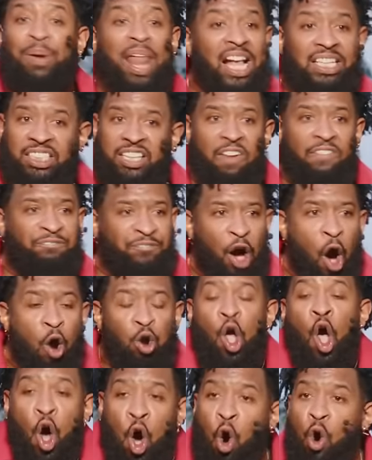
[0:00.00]
blessing folk
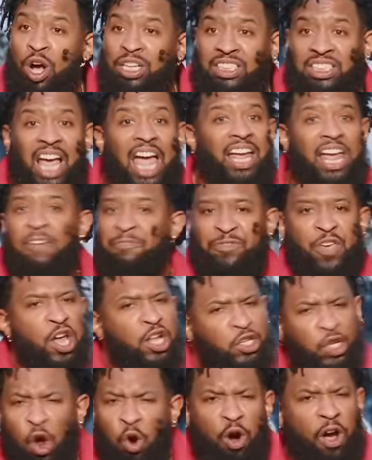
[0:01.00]
who will say, if you
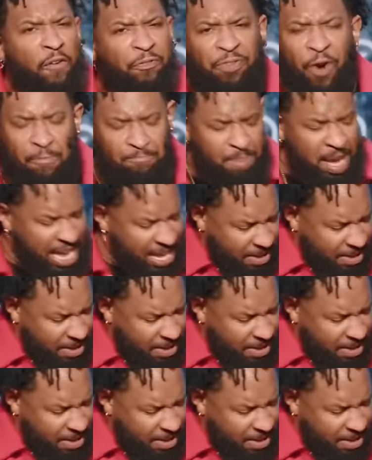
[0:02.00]
do it for me,